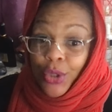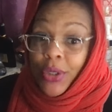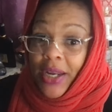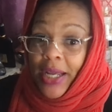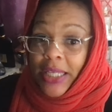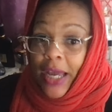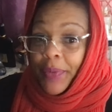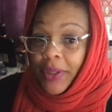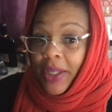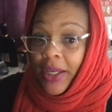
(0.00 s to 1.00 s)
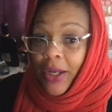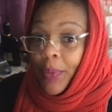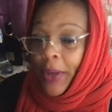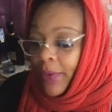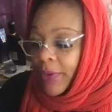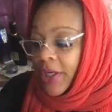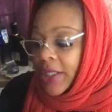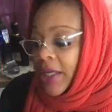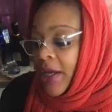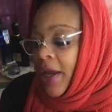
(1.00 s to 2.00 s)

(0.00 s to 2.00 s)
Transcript: You know, that type of thing. Don't play with us.